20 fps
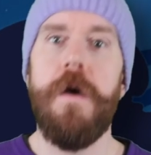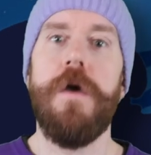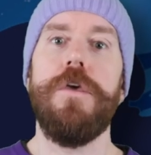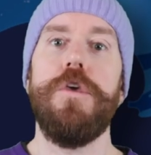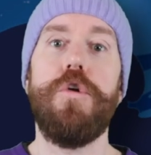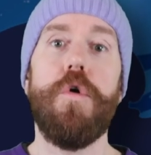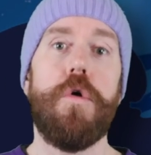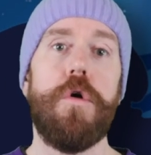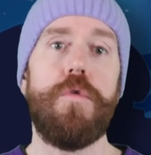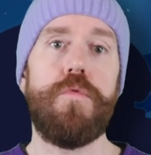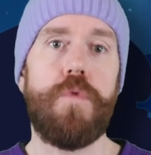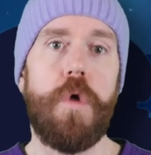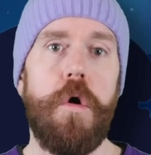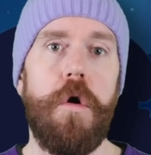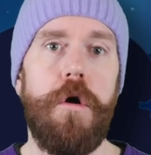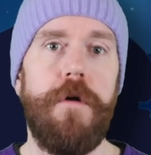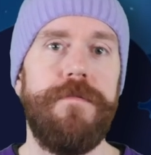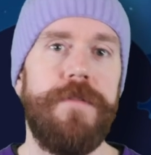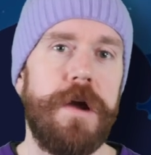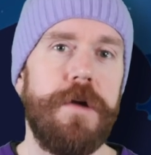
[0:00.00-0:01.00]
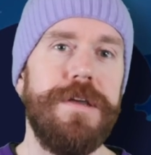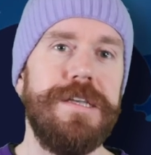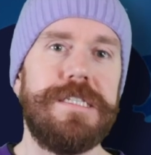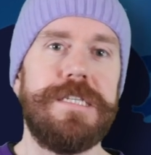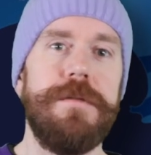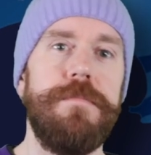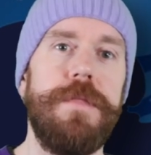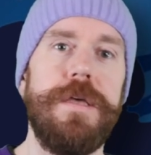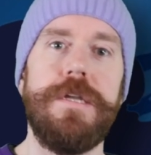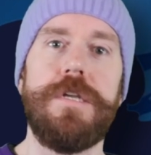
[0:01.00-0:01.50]
Your role very
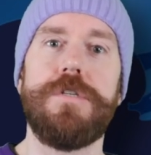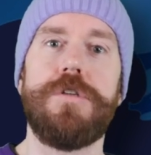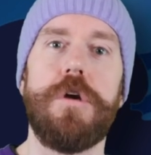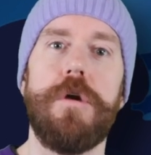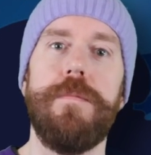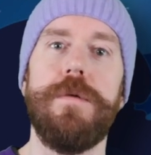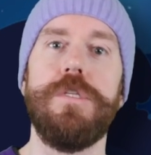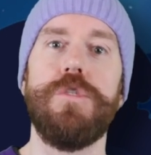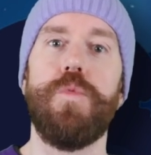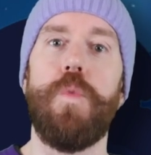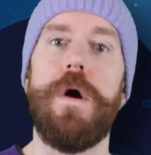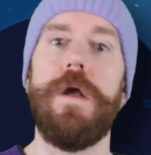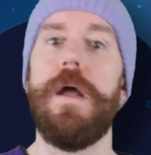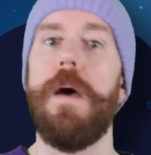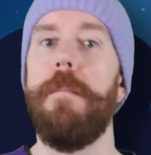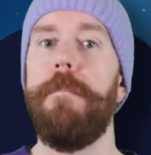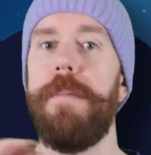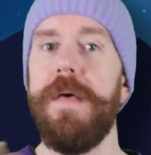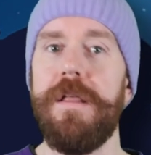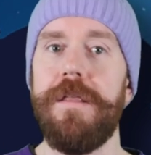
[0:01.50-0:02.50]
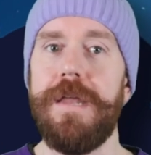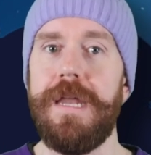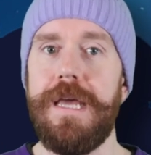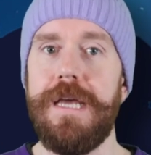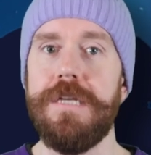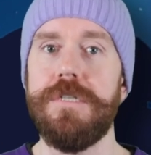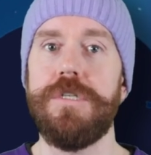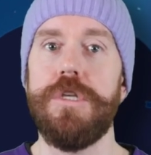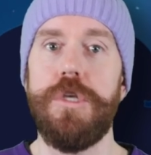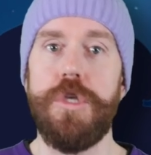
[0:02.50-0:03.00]
simply determines what
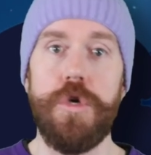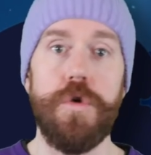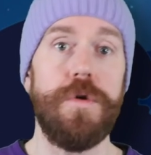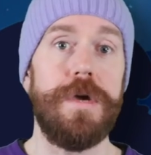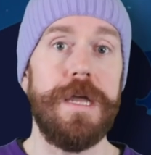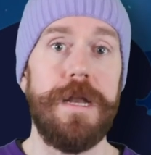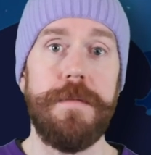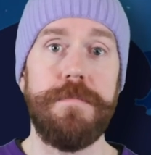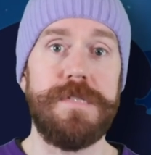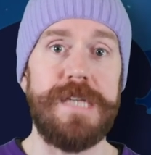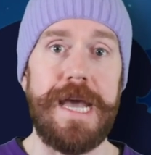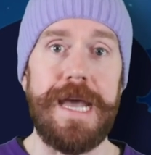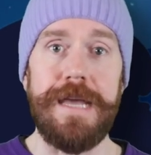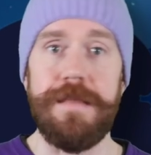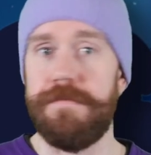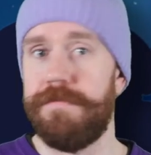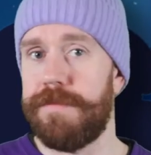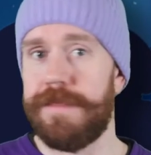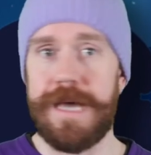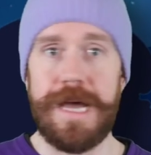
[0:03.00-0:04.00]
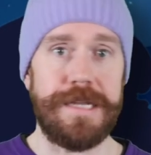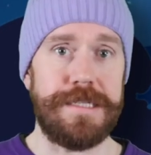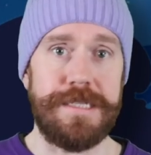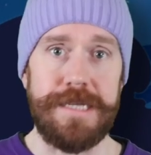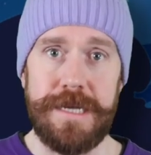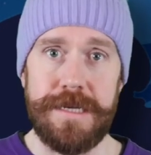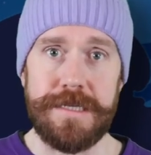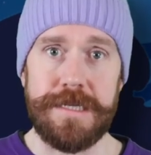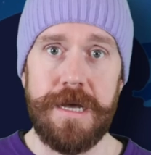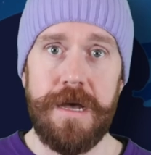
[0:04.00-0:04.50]
abilities you can obtain. That's
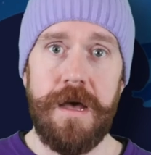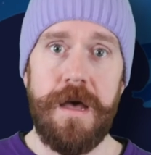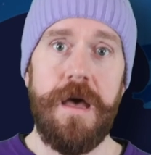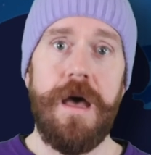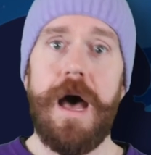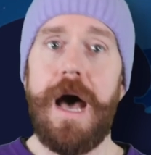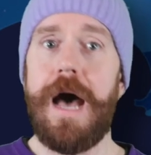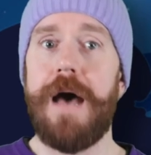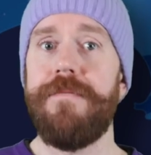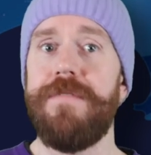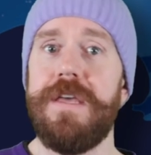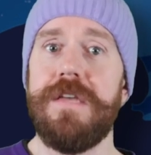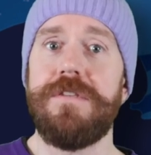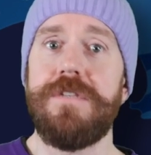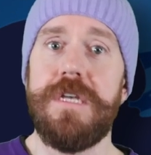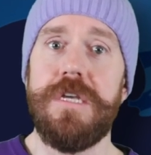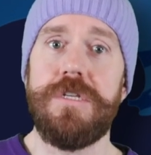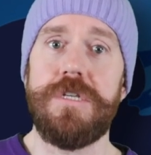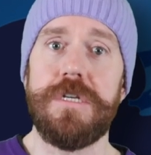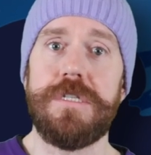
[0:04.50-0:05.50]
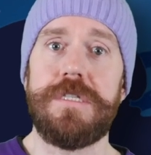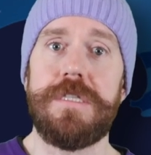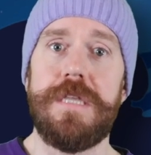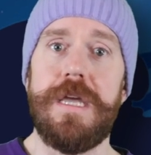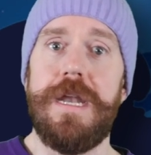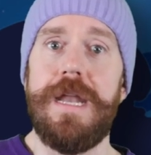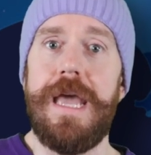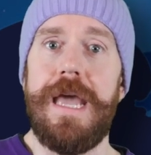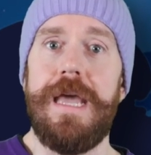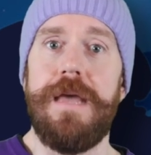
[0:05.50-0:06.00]
it. Obviously, just the
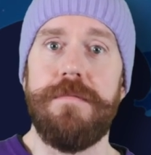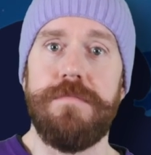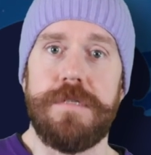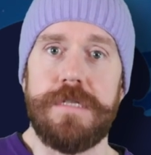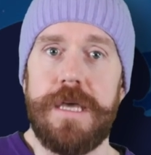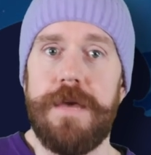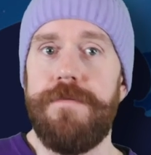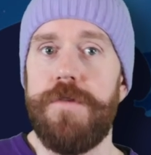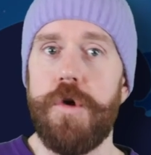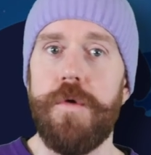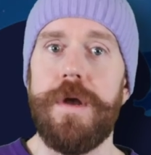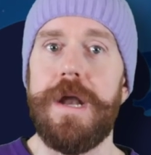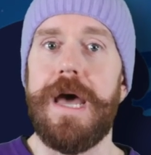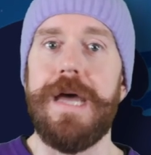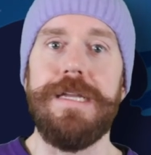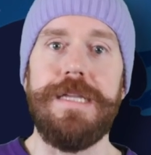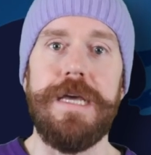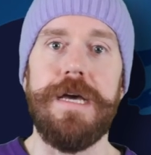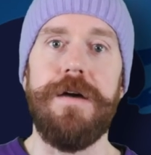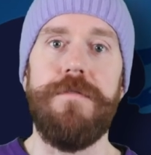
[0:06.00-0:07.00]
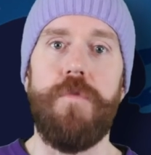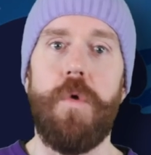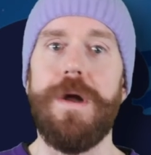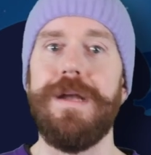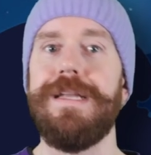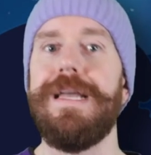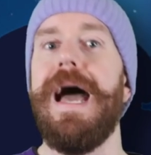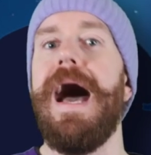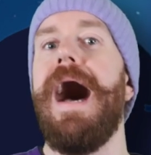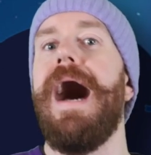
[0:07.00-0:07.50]
names give you an idea of
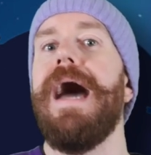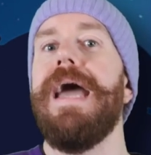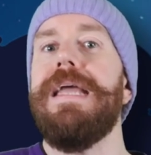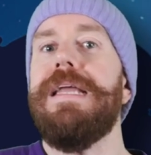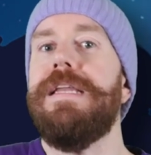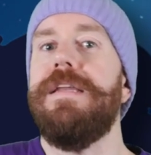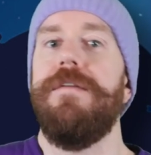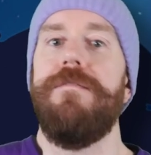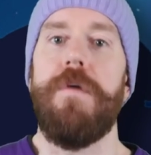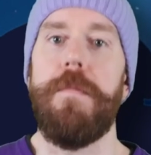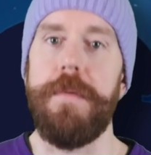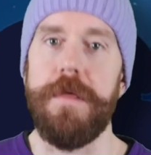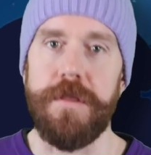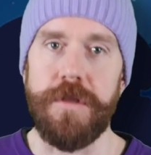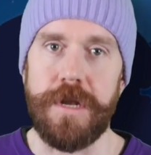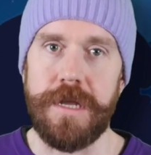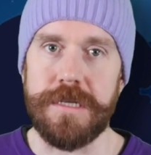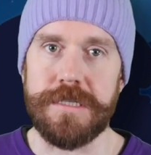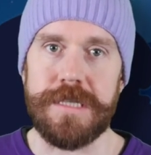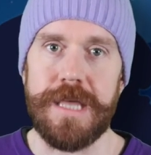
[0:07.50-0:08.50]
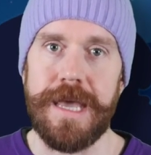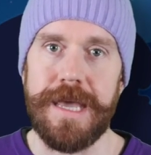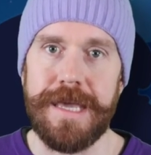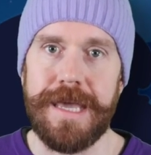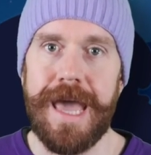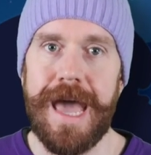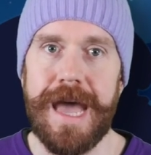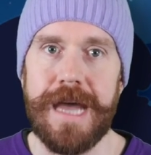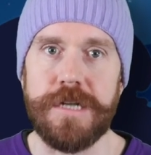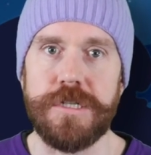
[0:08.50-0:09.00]
what kind of abilities they
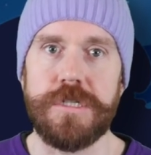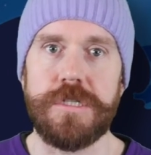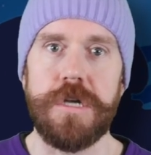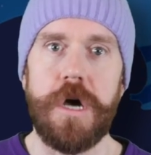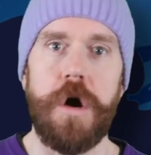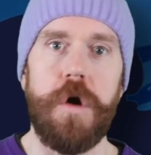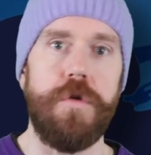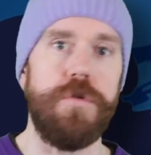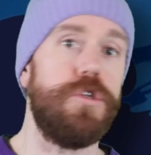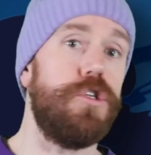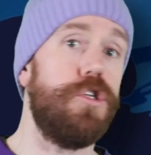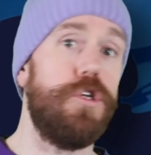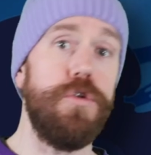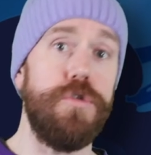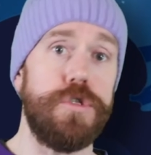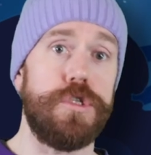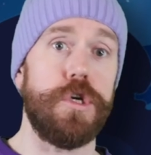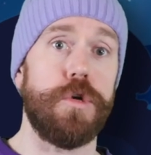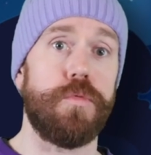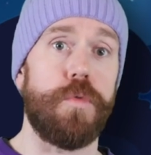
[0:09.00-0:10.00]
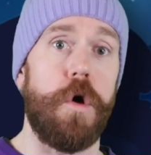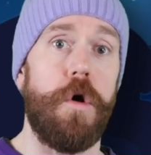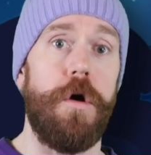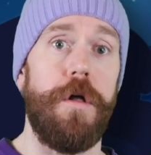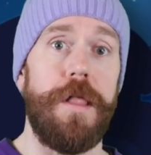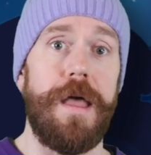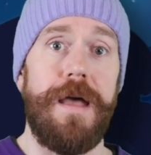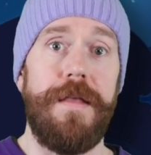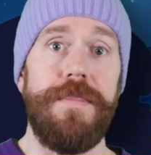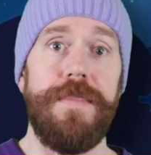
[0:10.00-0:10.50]
get, so choose your
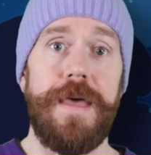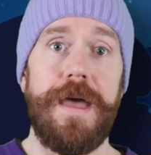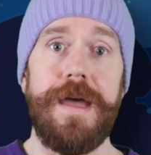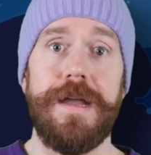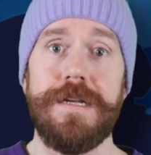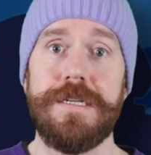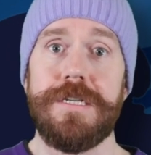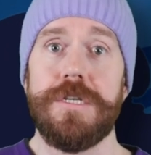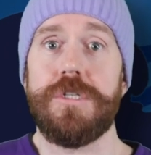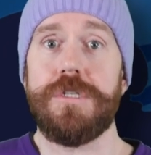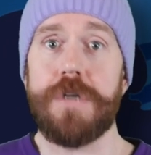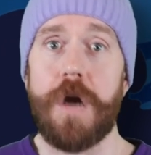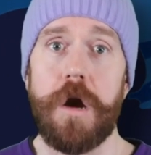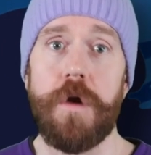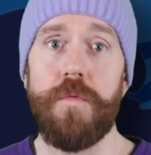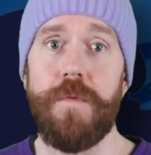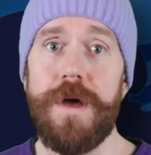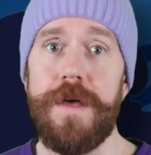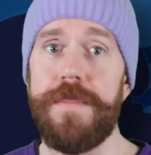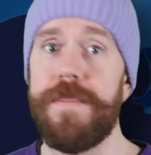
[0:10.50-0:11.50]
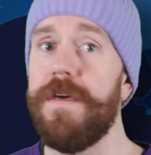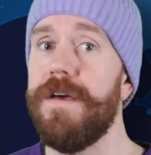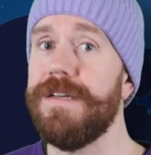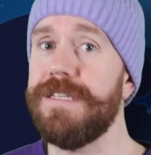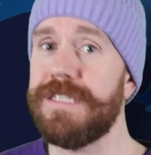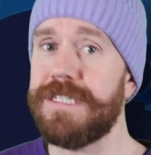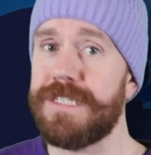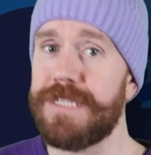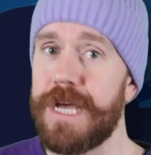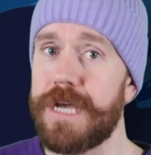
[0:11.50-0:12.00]
role and then, to start with,
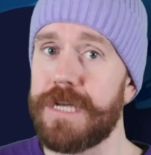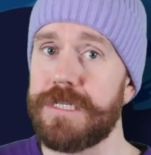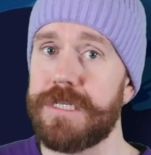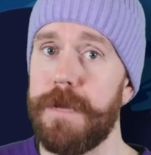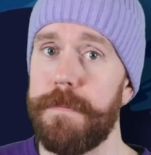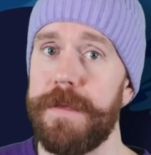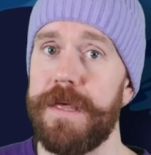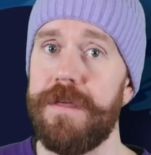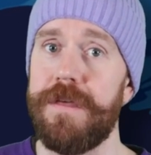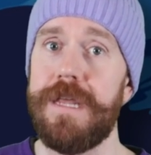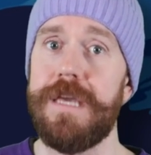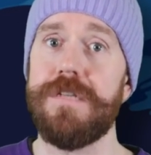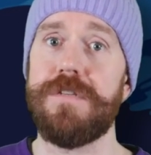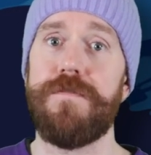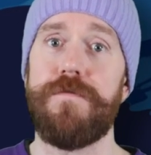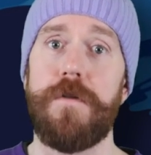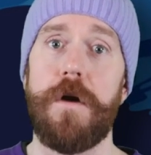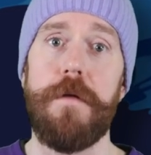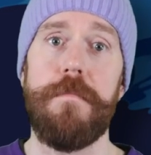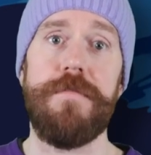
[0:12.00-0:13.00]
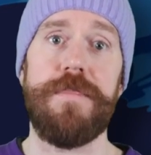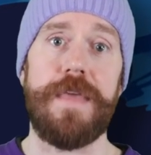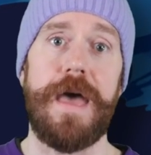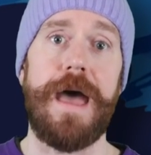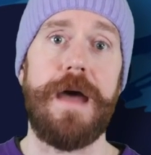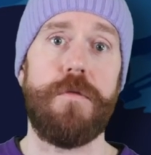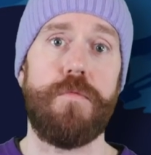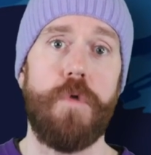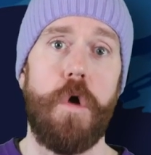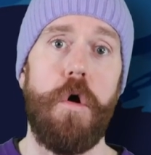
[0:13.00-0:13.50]
6 abilities from
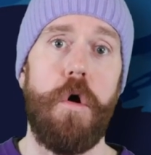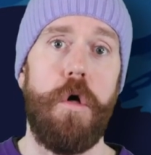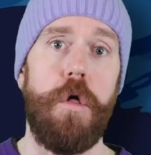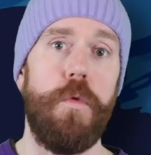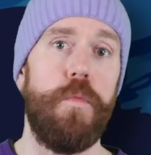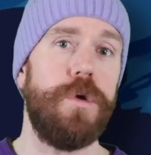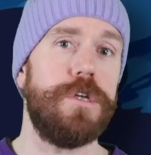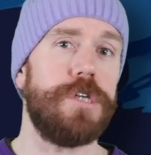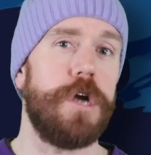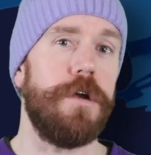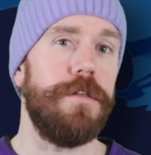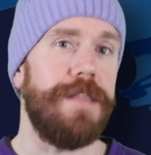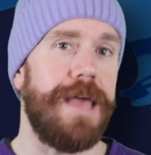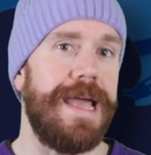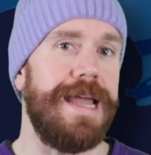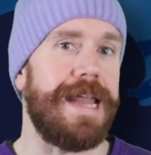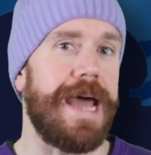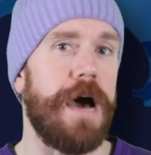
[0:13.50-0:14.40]
that role which are laid